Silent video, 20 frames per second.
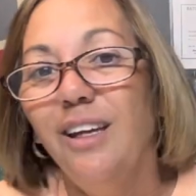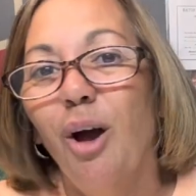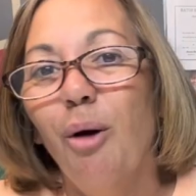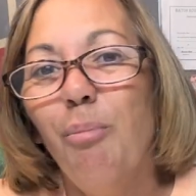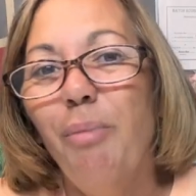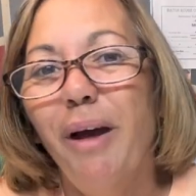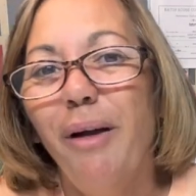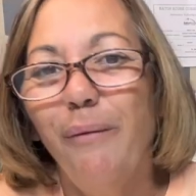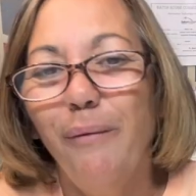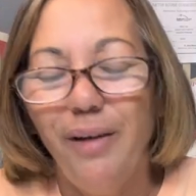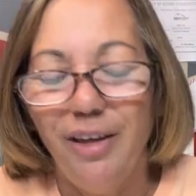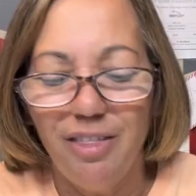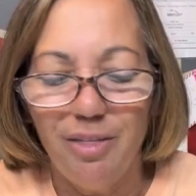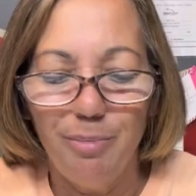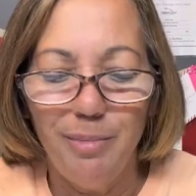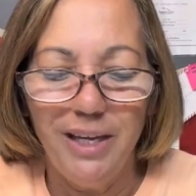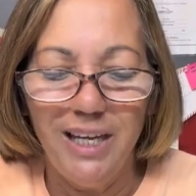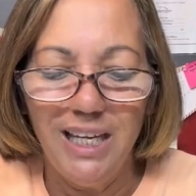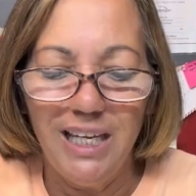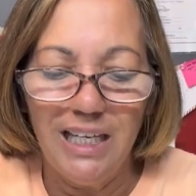y'all bear with
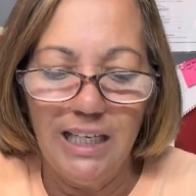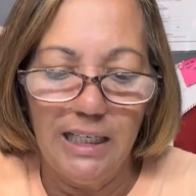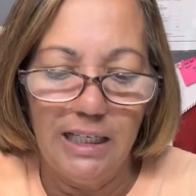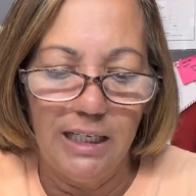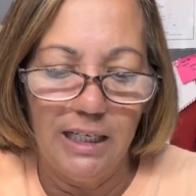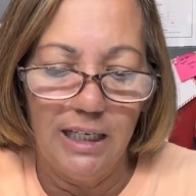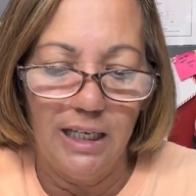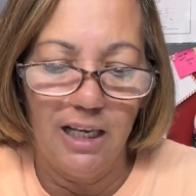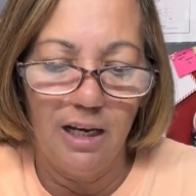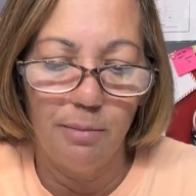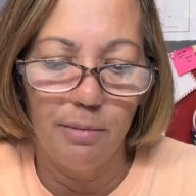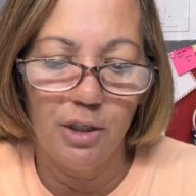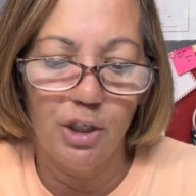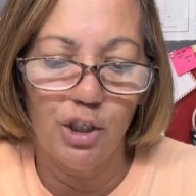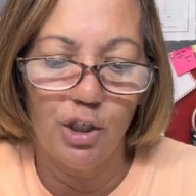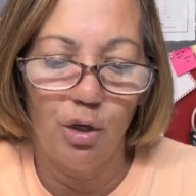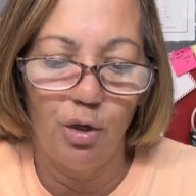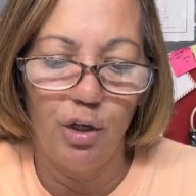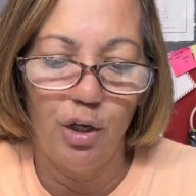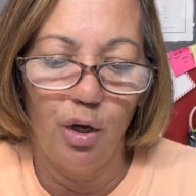me. I'm going to
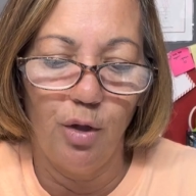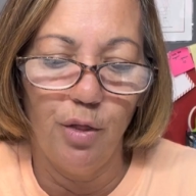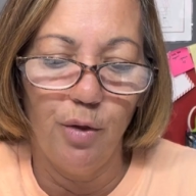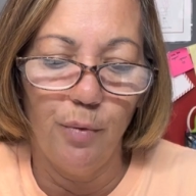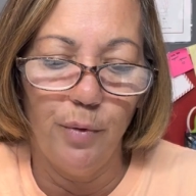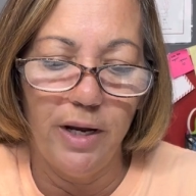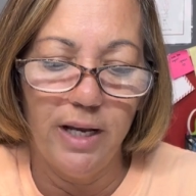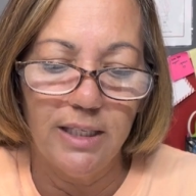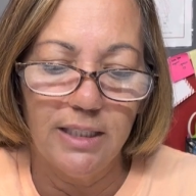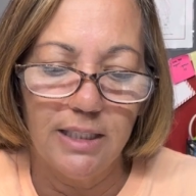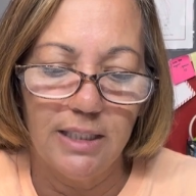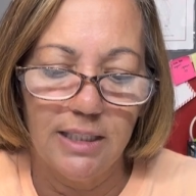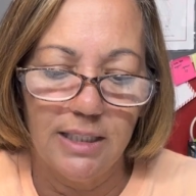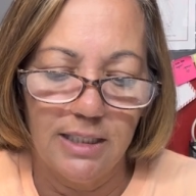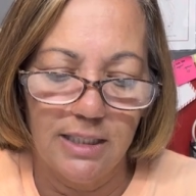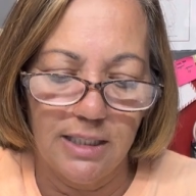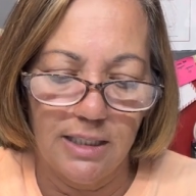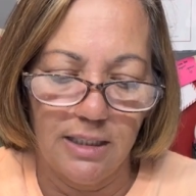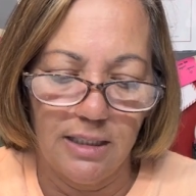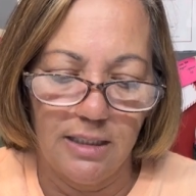show y'all the rest.